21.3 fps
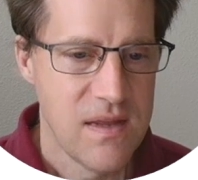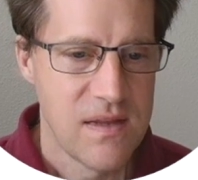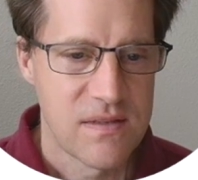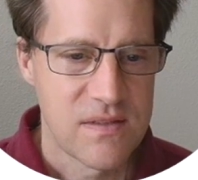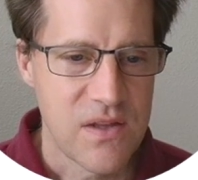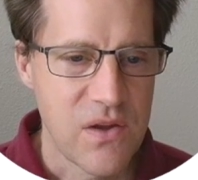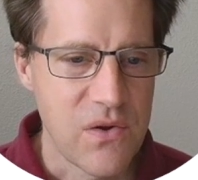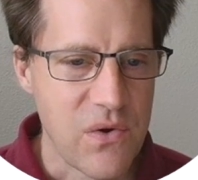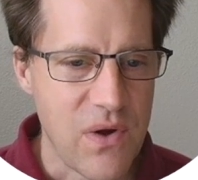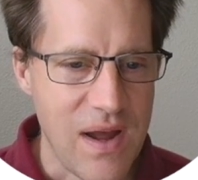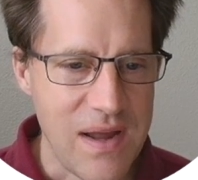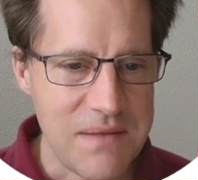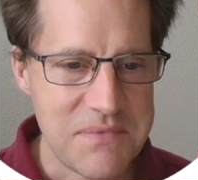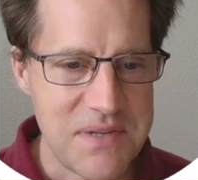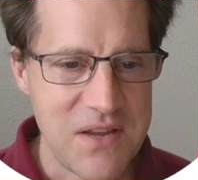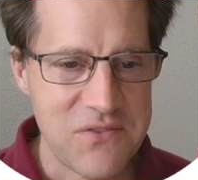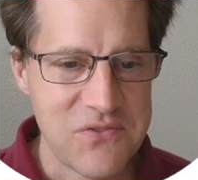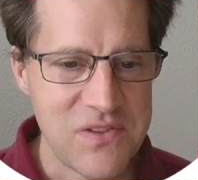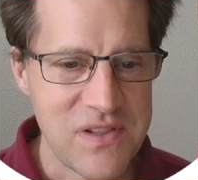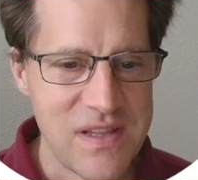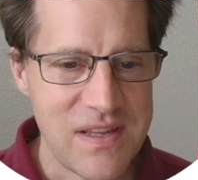So I'm
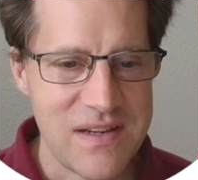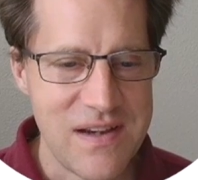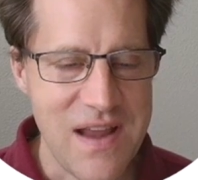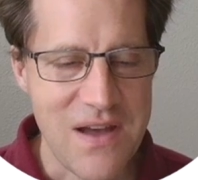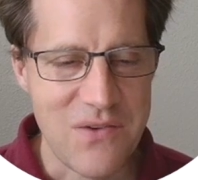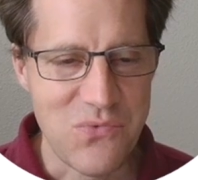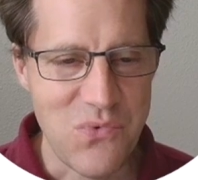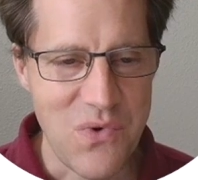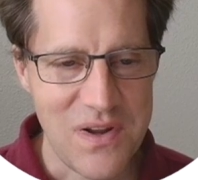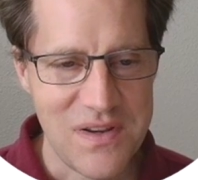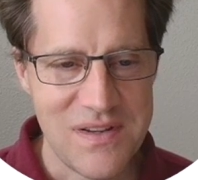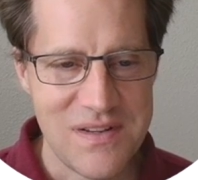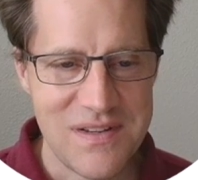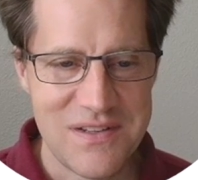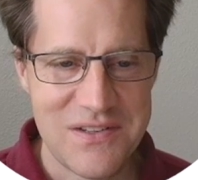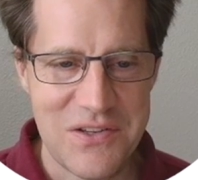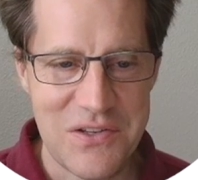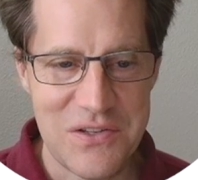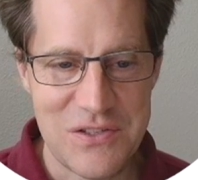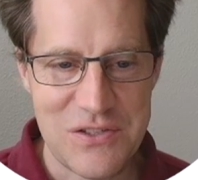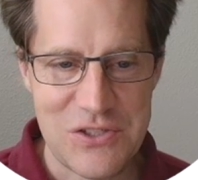definitely not one
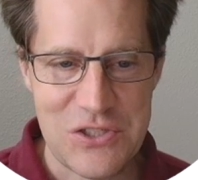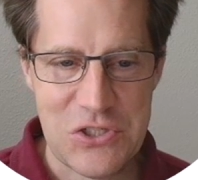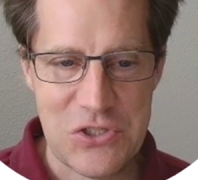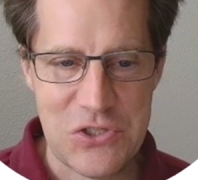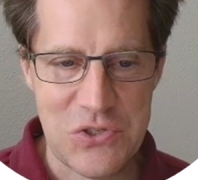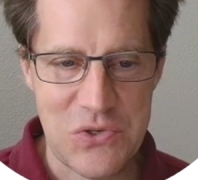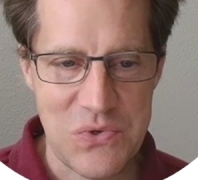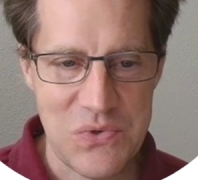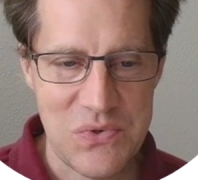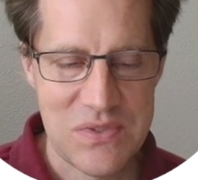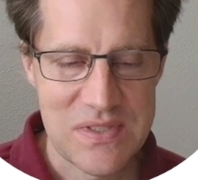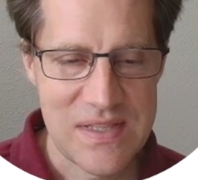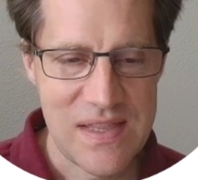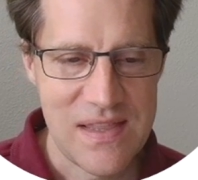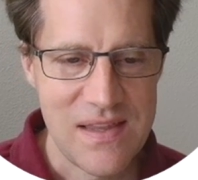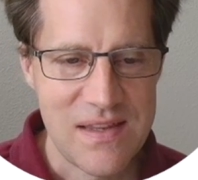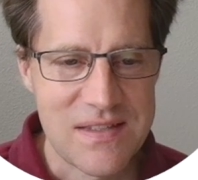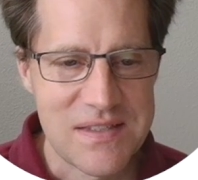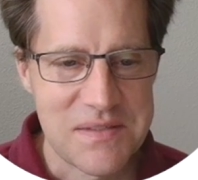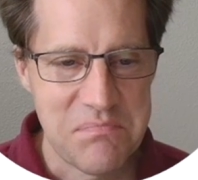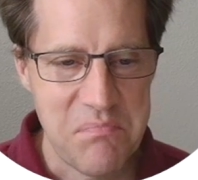to choose
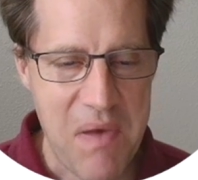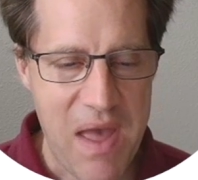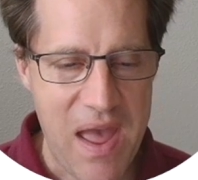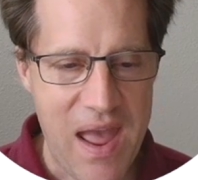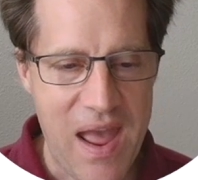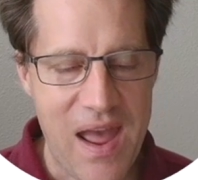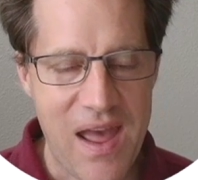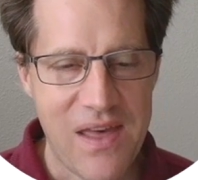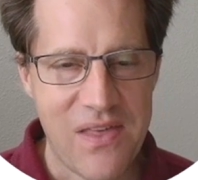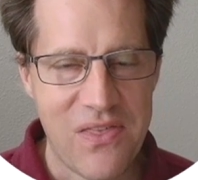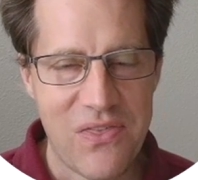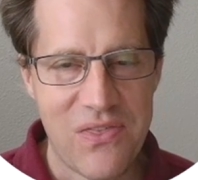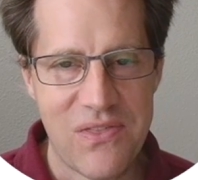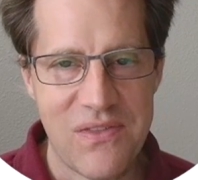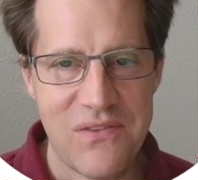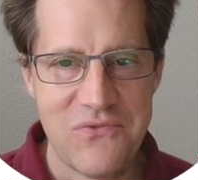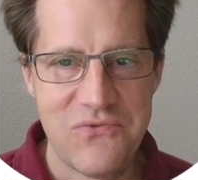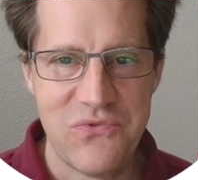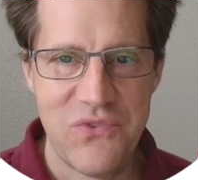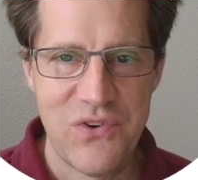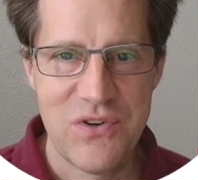this path
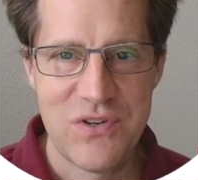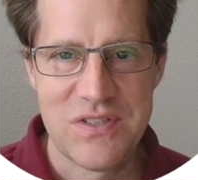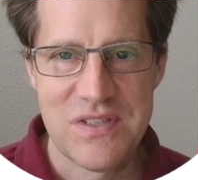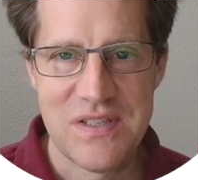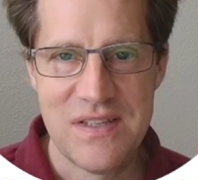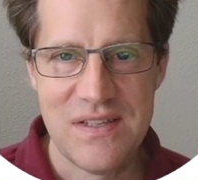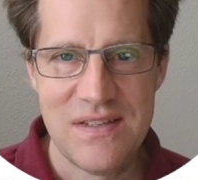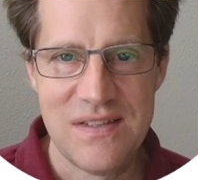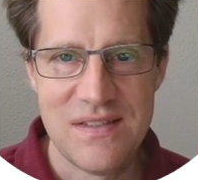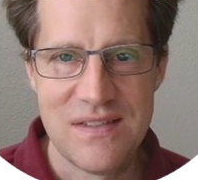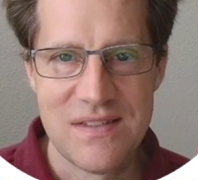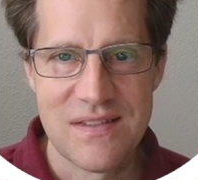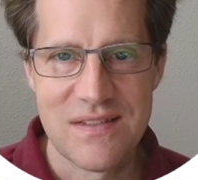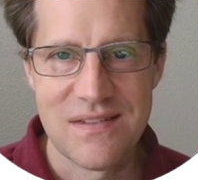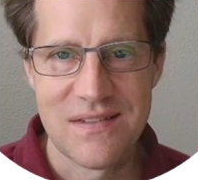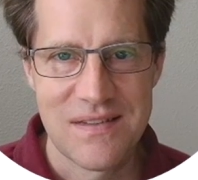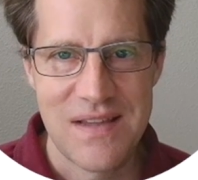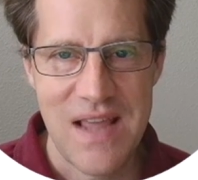versus